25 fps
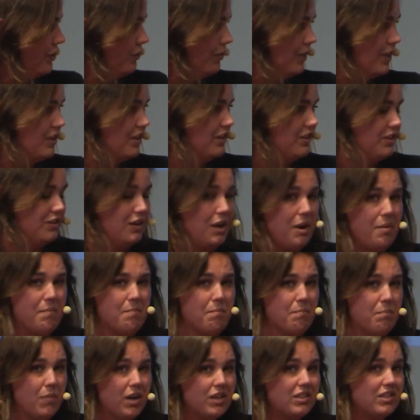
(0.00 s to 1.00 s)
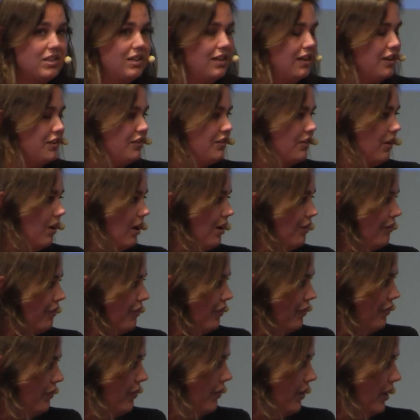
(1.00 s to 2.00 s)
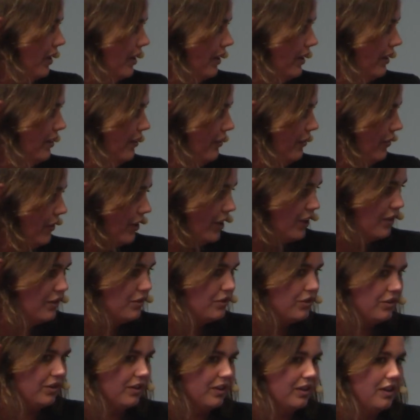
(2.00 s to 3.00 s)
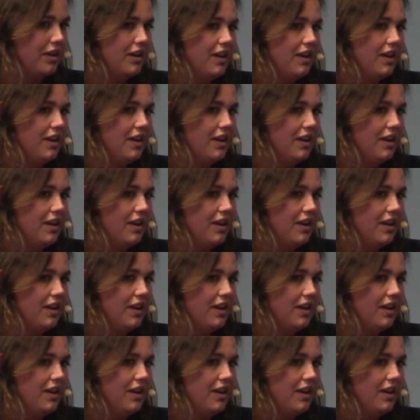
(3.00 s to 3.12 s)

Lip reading: which is much less harmful for the ocean.